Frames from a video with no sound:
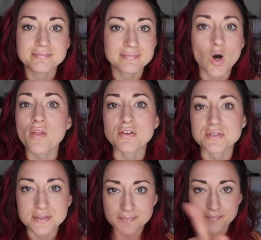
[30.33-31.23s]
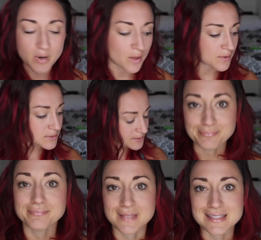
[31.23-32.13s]
all those.
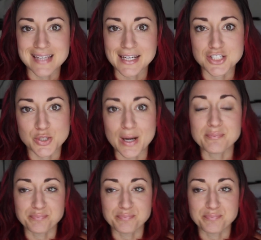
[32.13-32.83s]
Let's get into it.